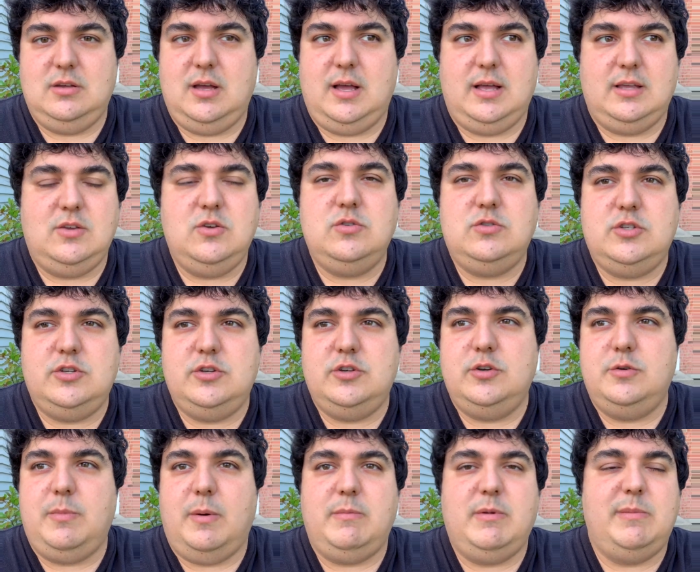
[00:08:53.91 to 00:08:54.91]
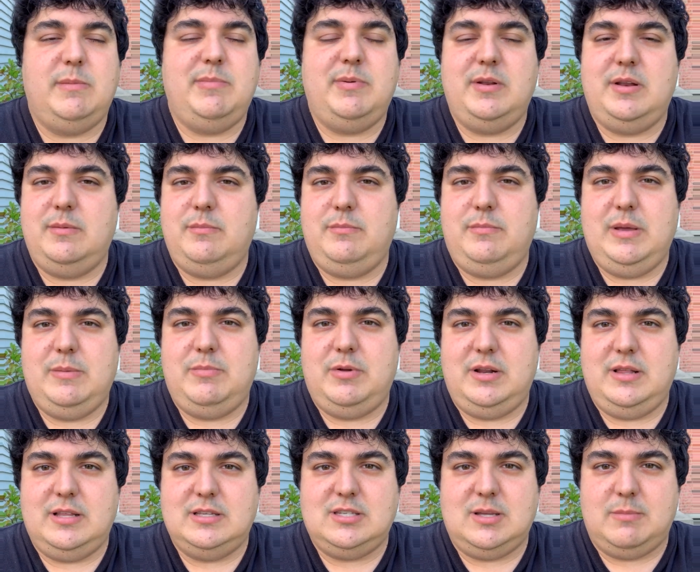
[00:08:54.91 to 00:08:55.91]
YouTube, I'm going to be
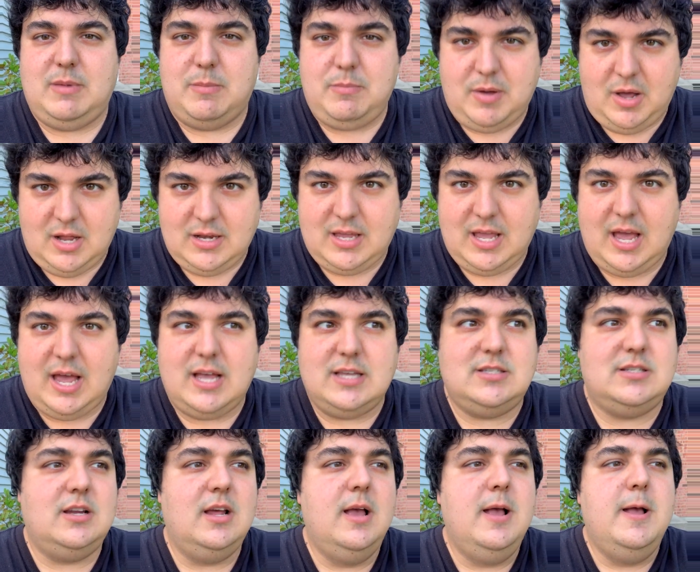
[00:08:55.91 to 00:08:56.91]
putting this on my podcast,